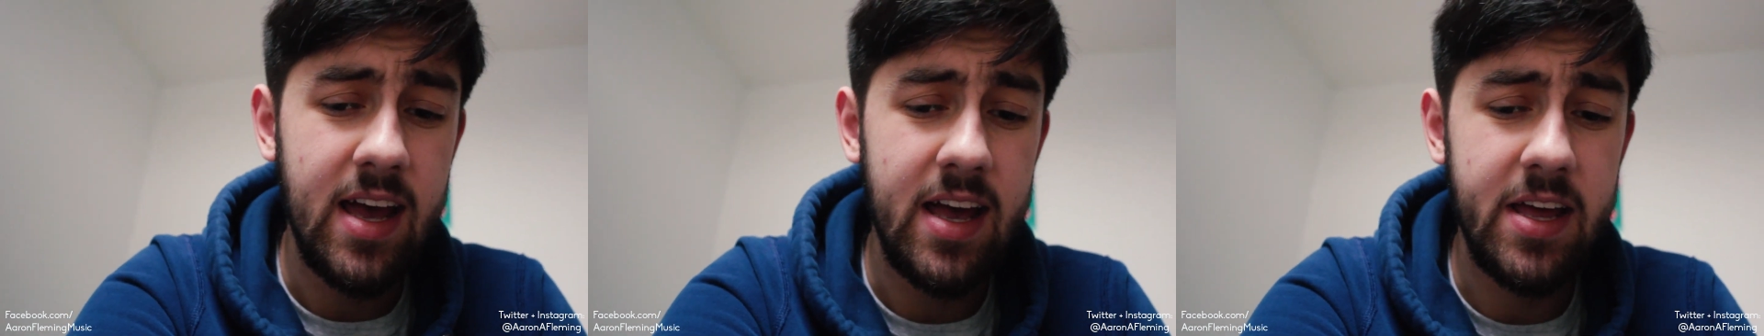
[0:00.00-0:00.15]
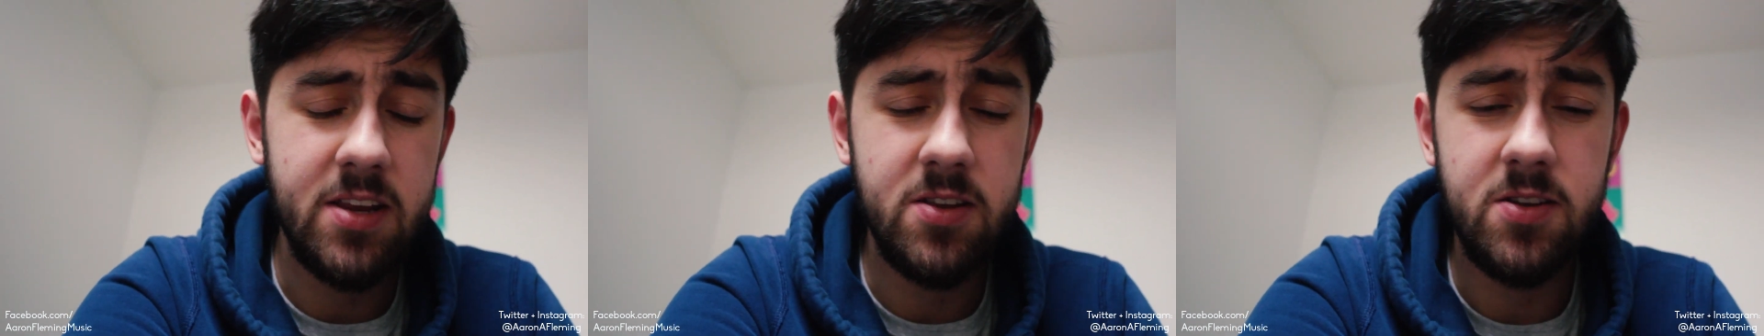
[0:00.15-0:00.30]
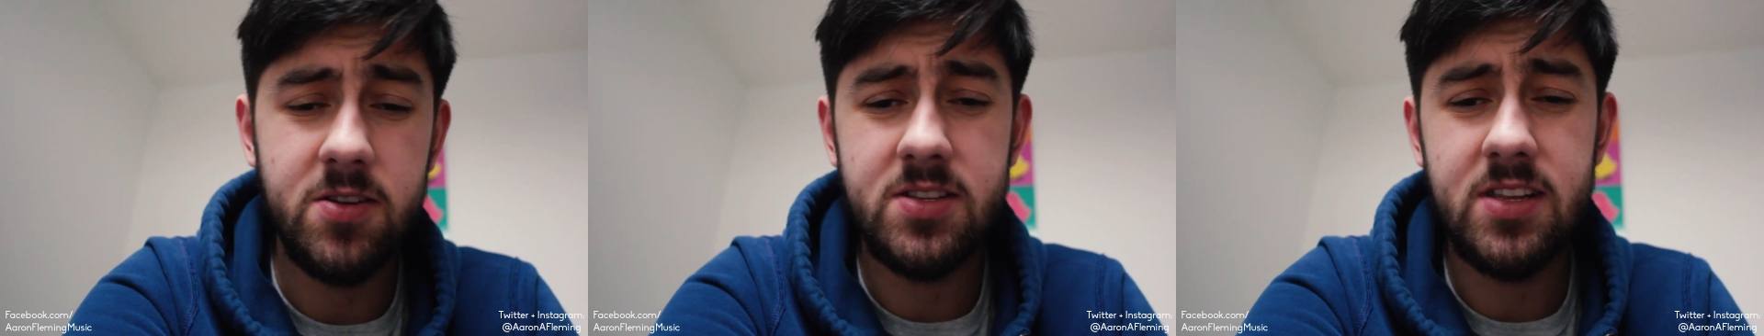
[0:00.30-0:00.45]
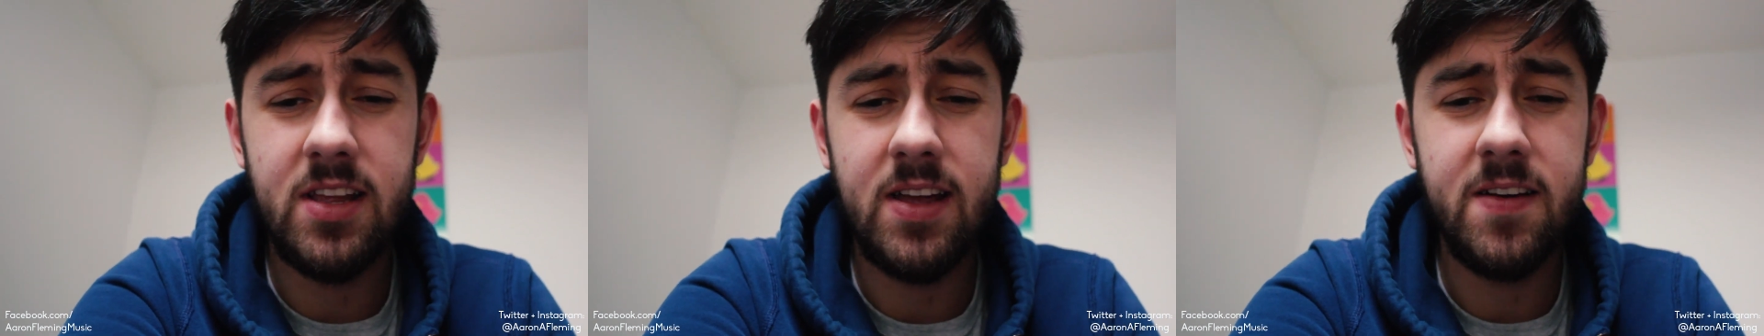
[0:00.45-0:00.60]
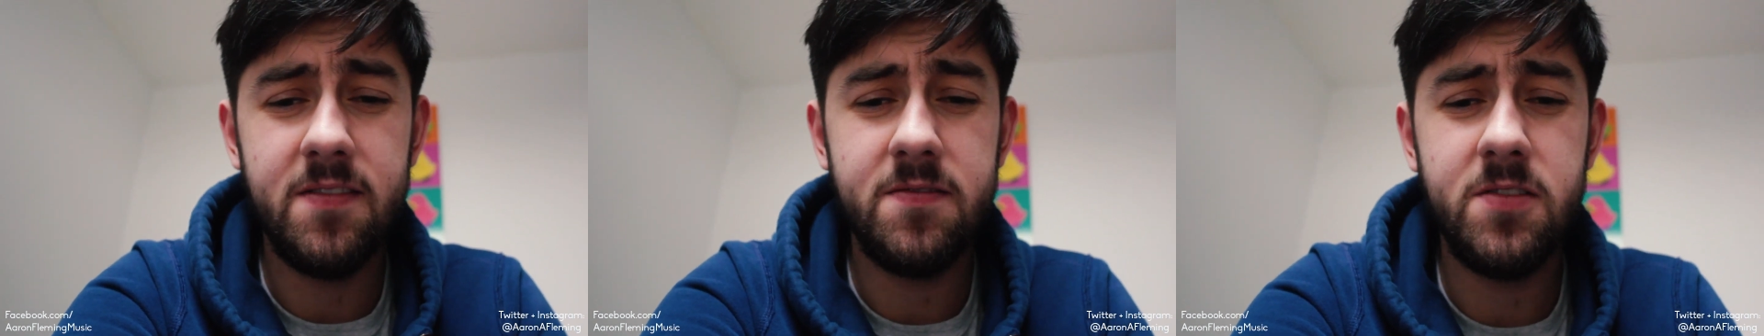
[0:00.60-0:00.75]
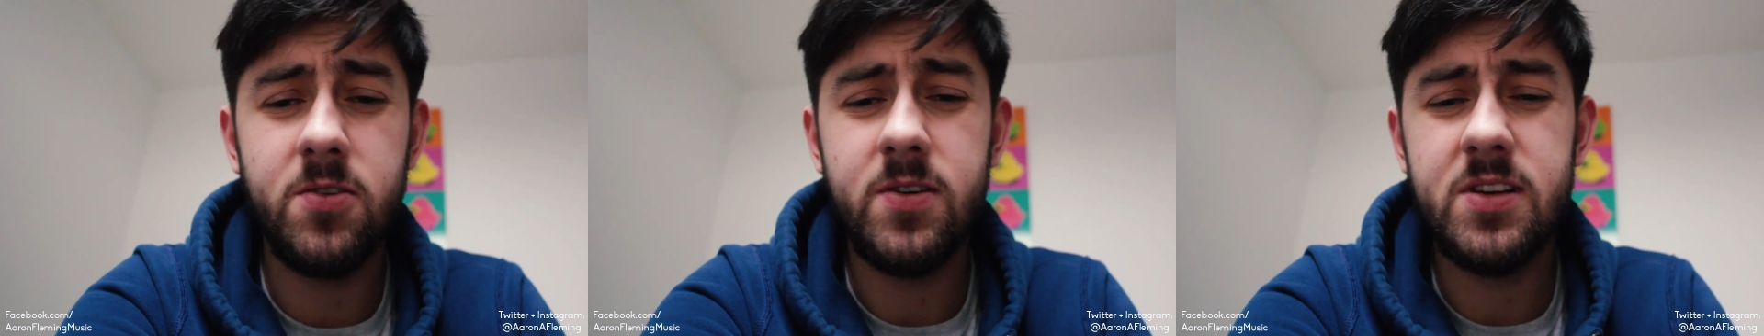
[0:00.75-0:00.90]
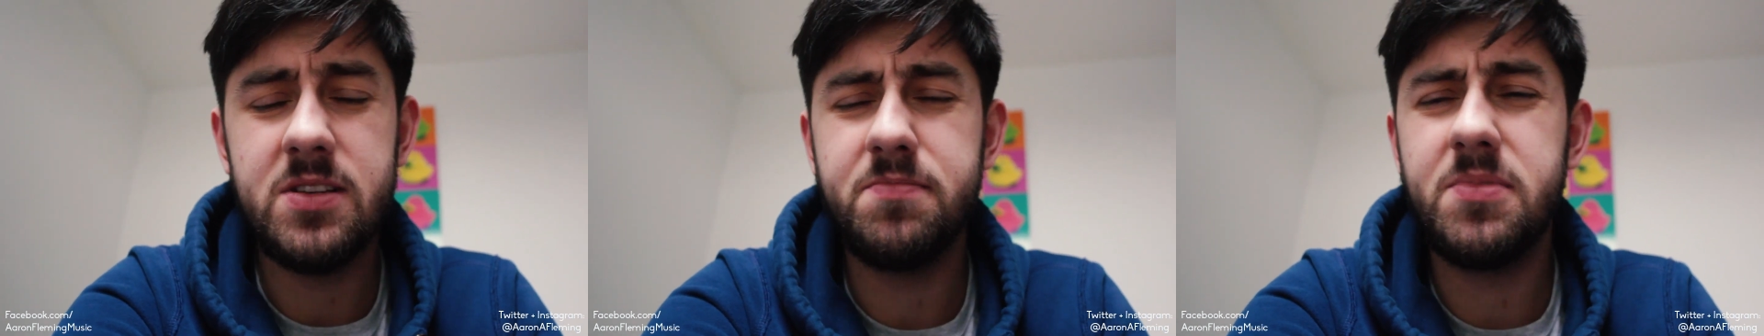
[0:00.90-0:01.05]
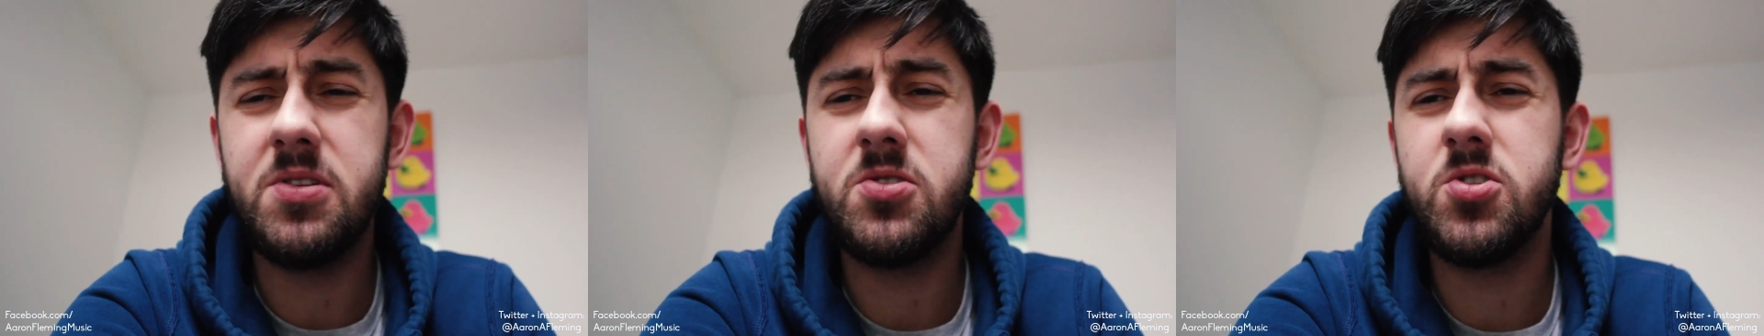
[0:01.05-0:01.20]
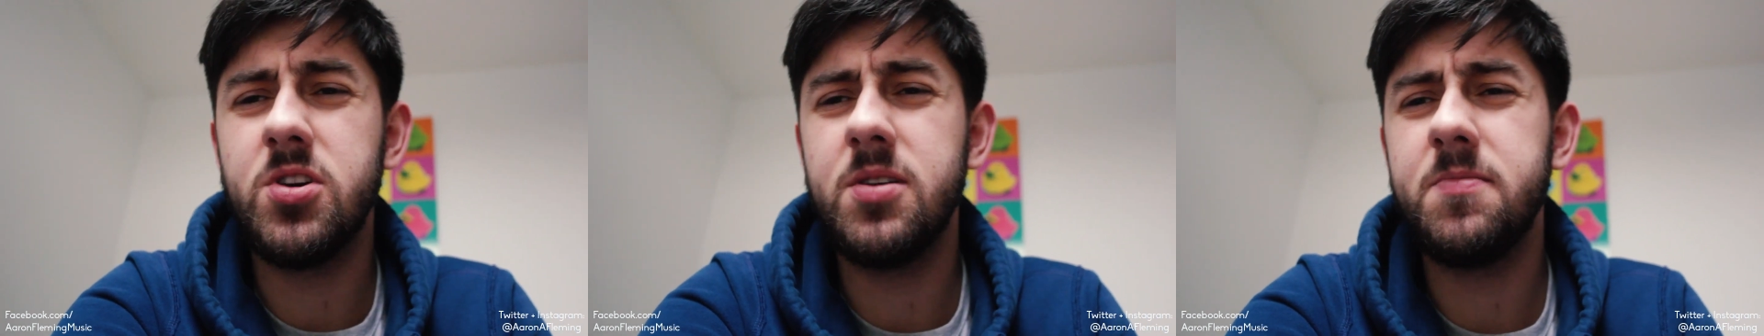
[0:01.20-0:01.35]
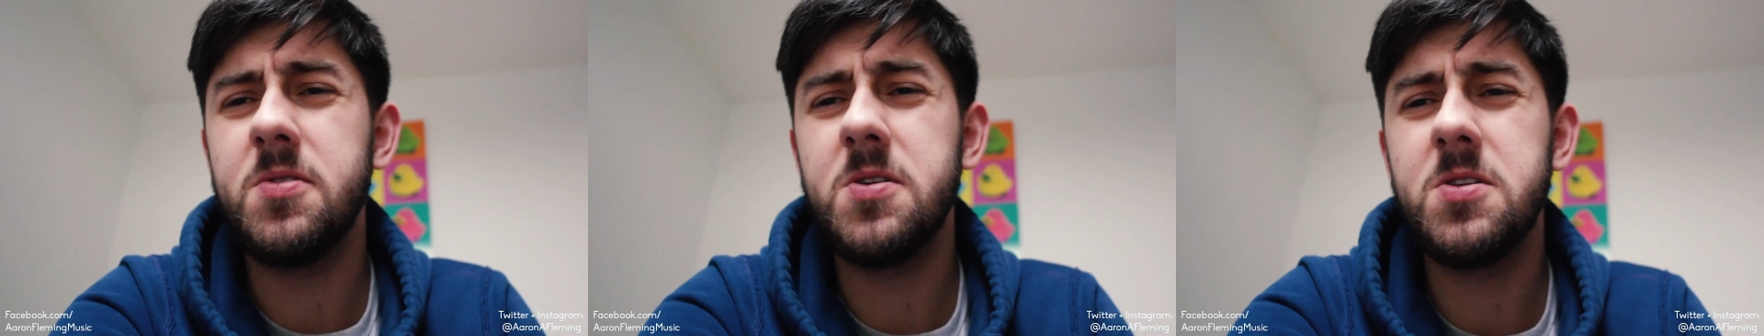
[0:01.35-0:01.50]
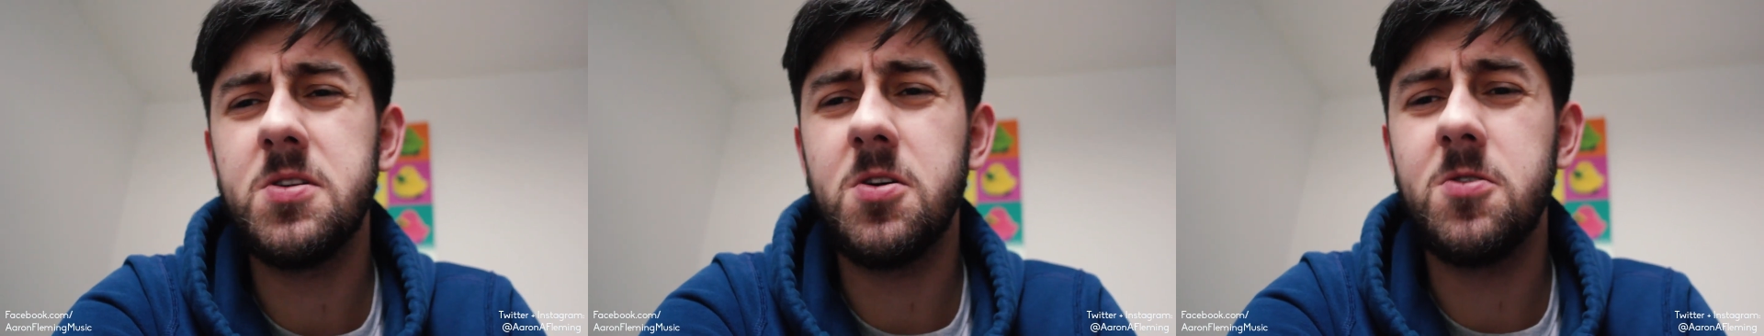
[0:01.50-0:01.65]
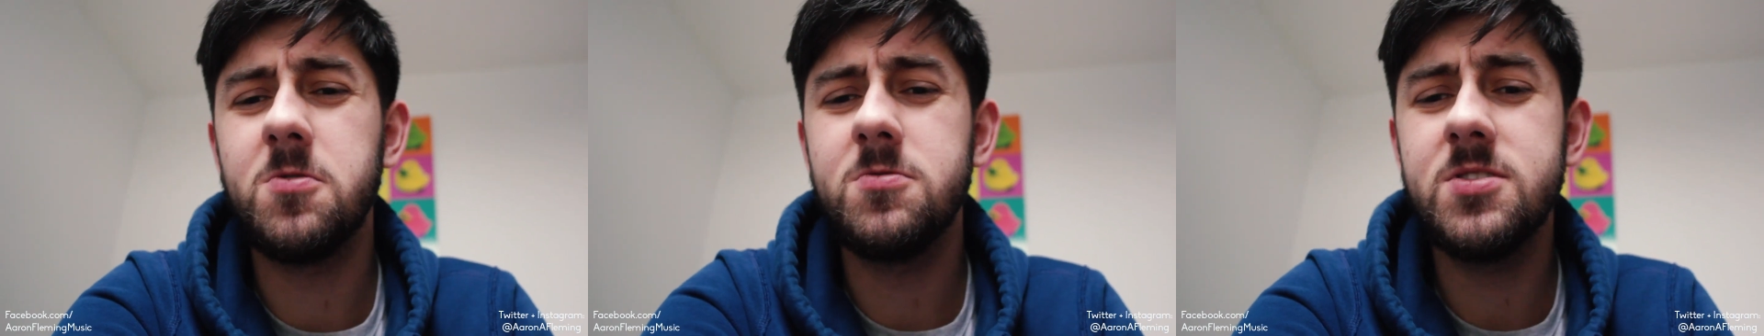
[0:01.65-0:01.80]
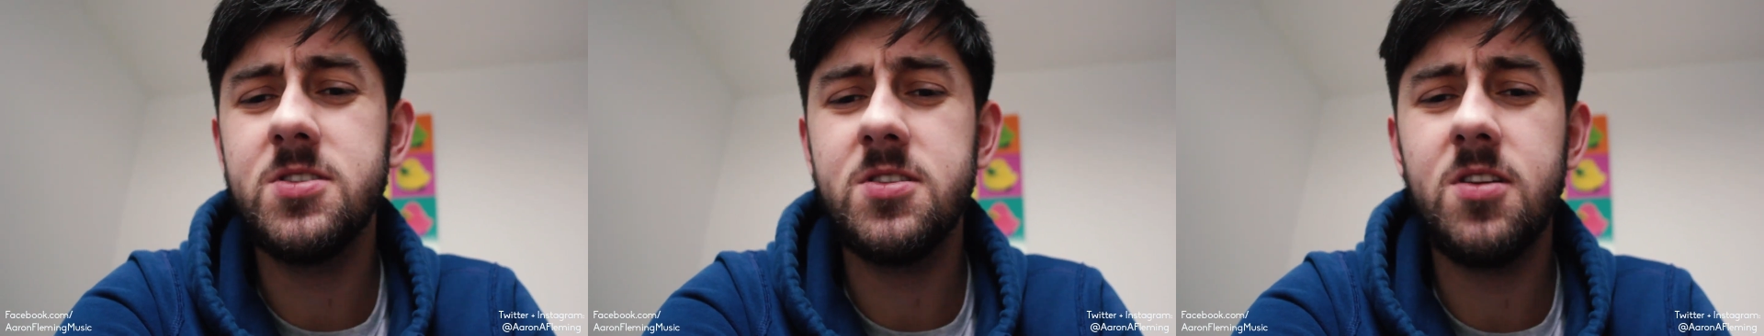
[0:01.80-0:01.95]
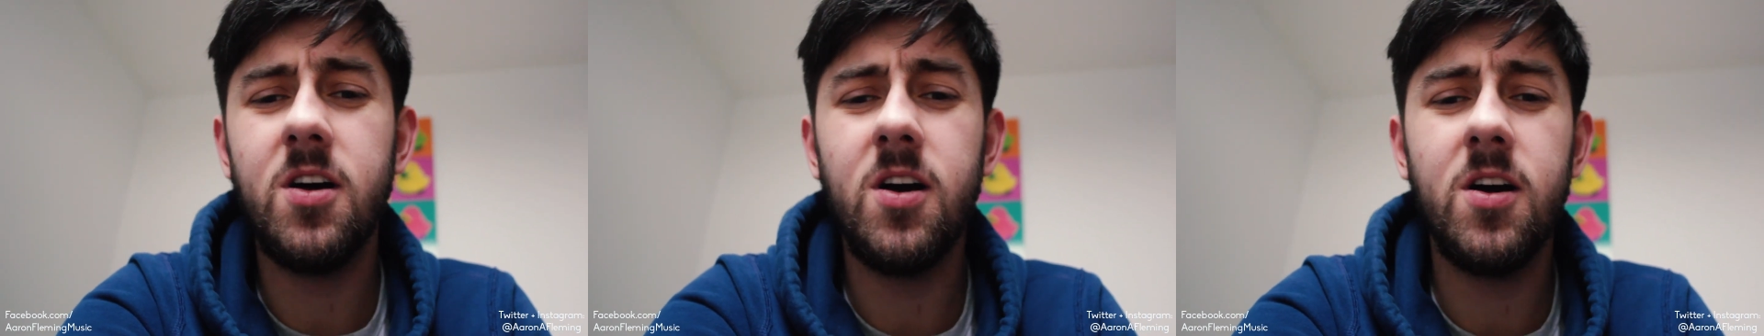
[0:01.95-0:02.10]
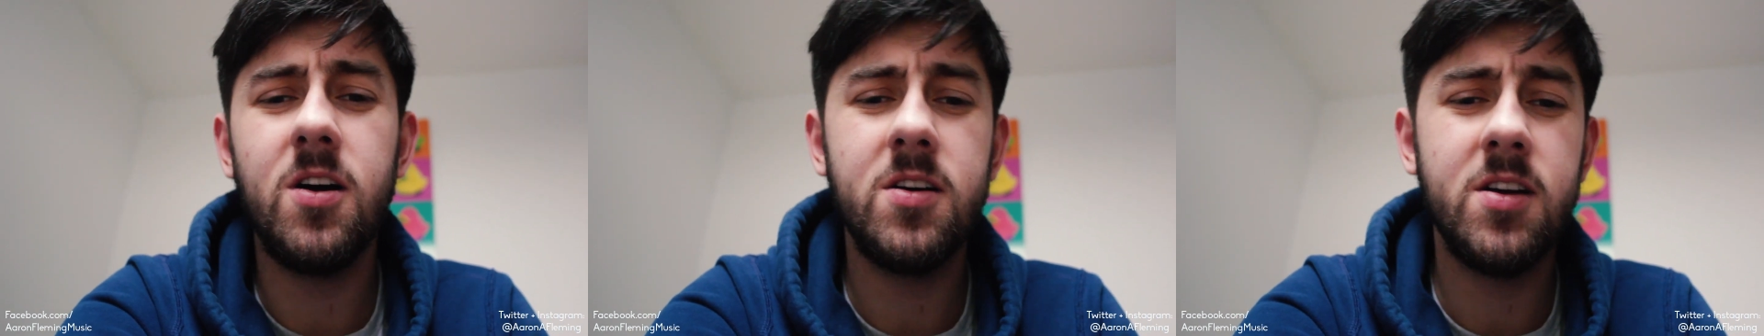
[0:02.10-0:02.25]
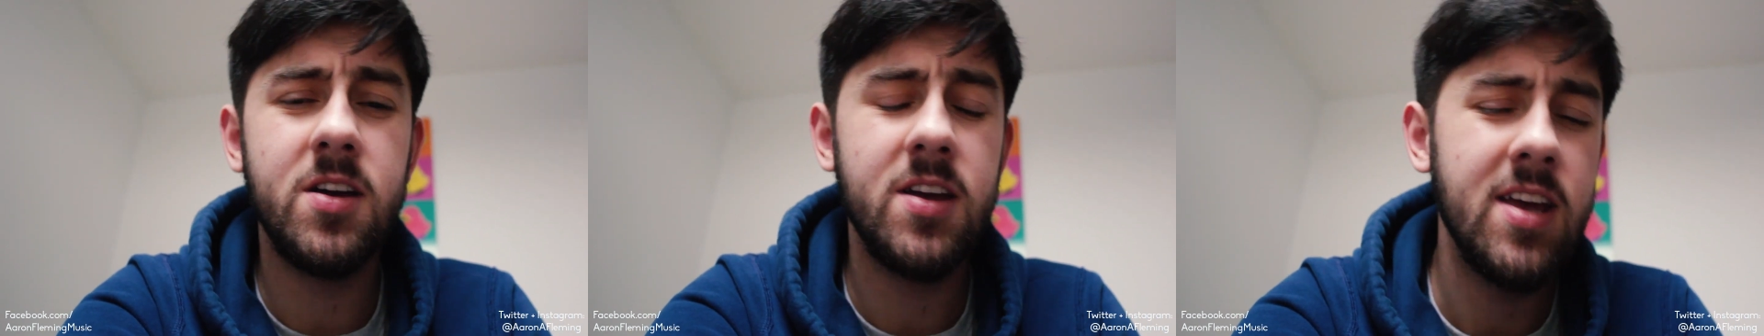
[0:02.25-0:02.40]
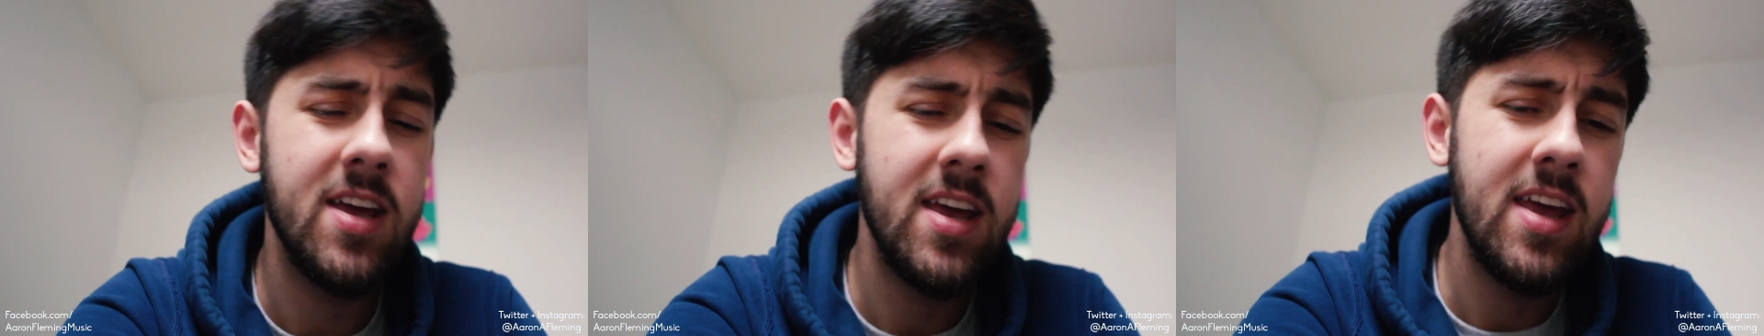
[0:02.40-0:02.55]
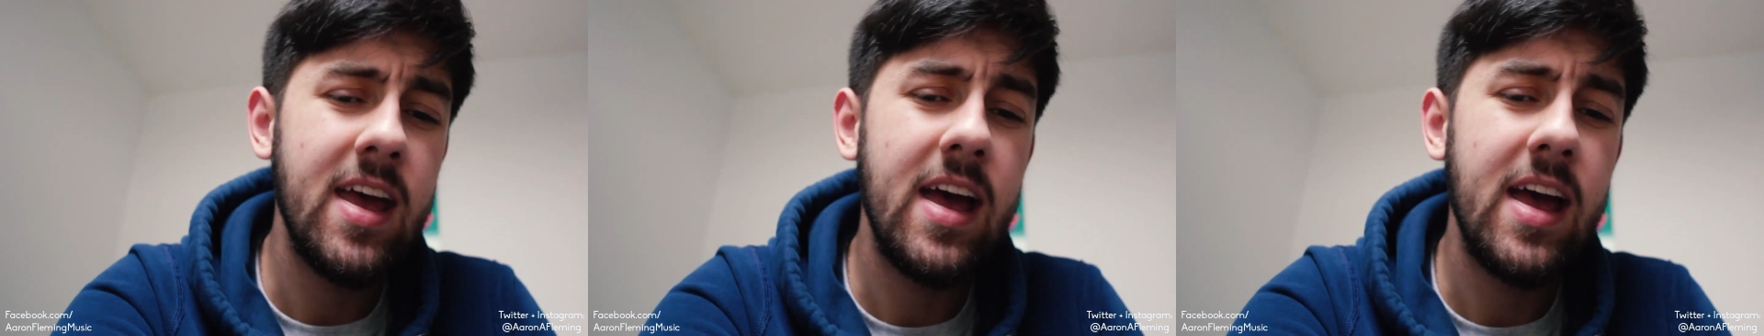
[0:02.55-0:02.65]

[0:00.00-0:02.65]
and it doesn't have USB 3.0 stock,